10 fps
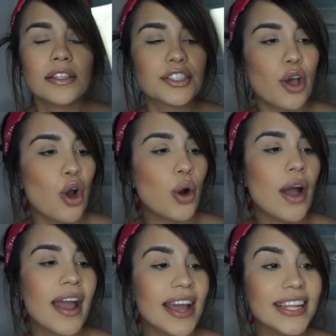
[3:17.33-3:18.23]
So
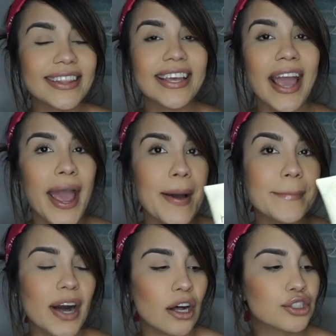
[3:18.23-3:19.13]
anything
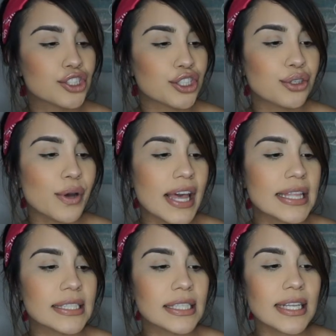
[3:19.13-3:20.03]
hemp, I'll do.
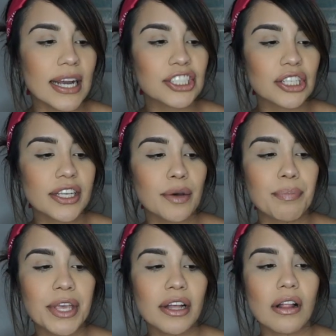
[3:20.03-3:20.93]
And this is actually a
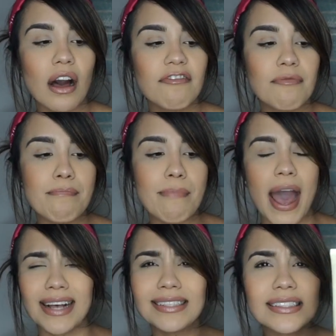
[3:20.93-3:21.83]
peel-off
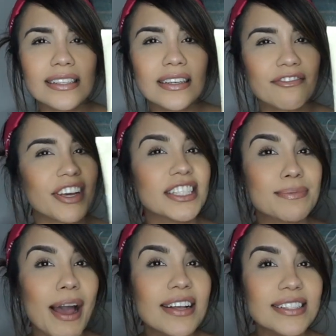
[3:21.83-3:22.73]
mask, face
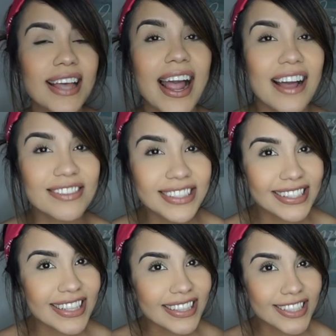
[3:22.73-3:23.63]
mask. I haven't
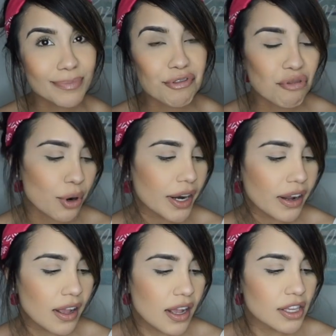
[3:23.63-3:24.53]
seen these before,
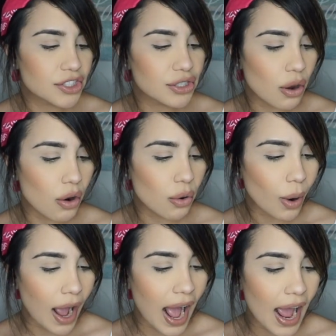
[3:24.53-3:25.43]

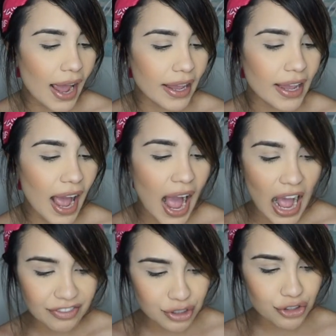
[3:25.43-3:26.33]
so I
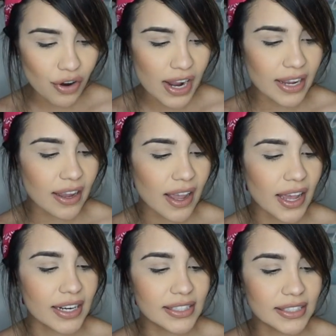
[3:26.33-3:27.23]
have to try it.
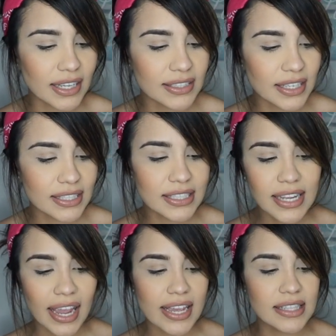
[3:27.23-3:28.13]
And it says it
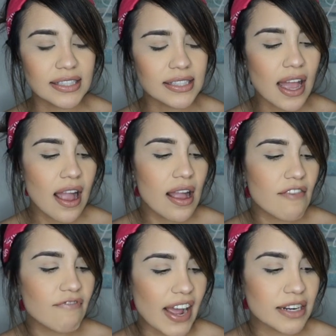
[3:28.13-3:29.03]
contains
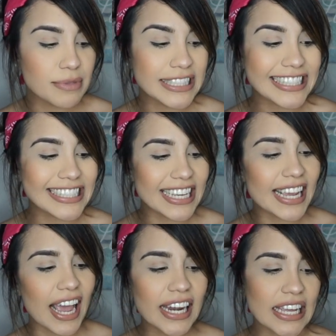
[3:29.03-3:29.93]
vitamins
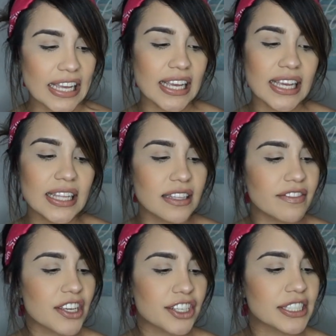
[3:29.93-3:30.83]
D and E,
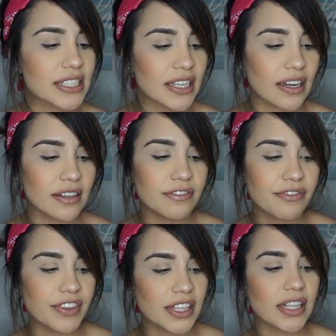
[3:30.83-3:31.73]
leaving your skin
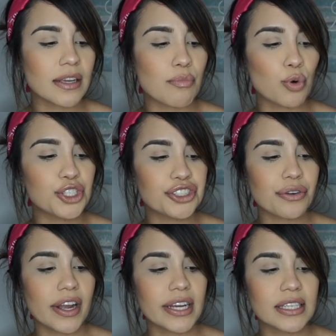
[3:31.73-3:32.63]
feeling
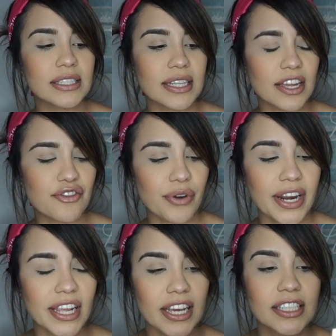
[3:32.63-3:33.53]
moisturized and
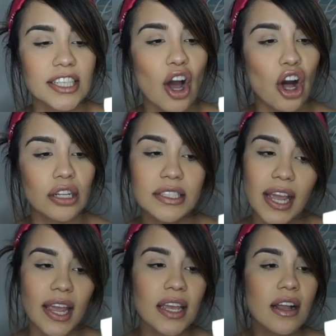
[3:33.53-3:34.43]
radiant all
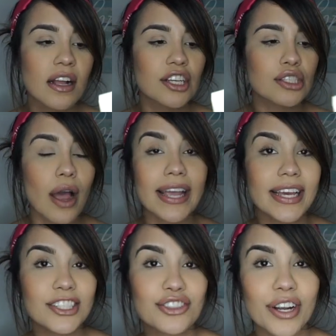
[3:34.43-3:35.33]
day. So I
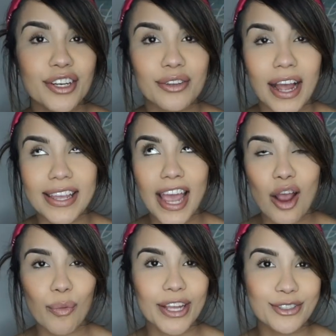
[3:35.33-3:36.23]

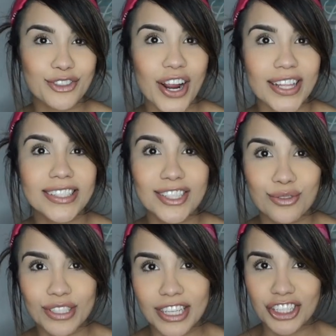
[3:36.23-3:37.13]
can't wait to try this. As
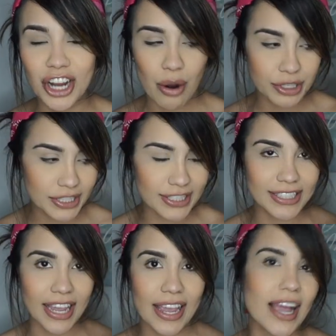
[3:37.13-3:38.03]
soon as I shower
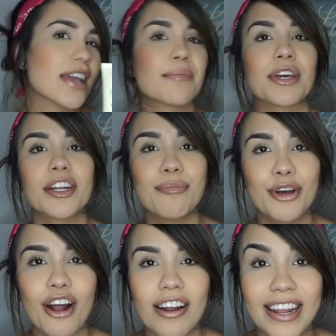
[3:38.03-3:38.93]
today, I am gonna
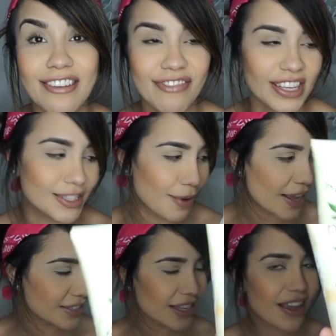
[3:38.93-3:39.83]
put on a face
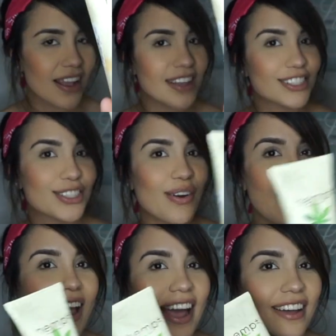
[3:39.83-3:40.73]
mask. So
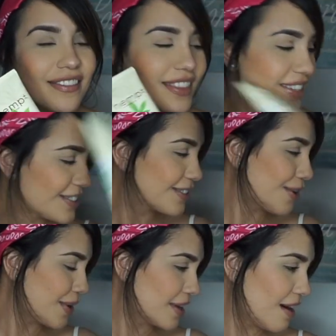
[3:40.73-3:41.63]
I have this
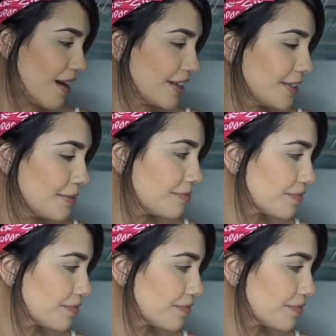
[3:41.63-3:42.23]
going on.